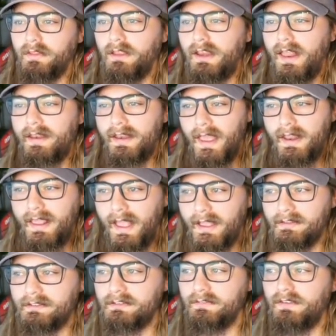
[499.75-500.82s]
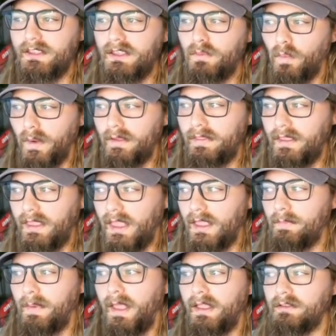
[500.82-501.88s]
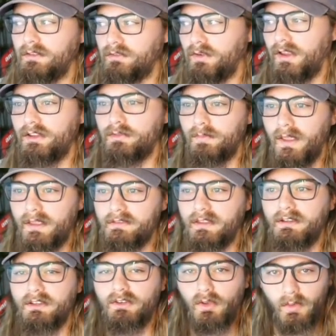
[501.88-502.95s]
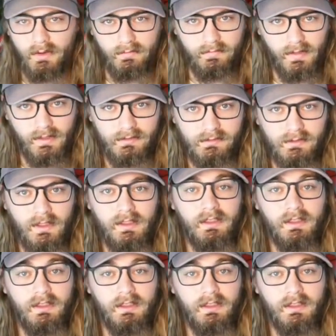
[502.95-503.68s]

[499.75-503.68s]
Then Ned asks if he can wear the cape, and Strange makes an annoyed face.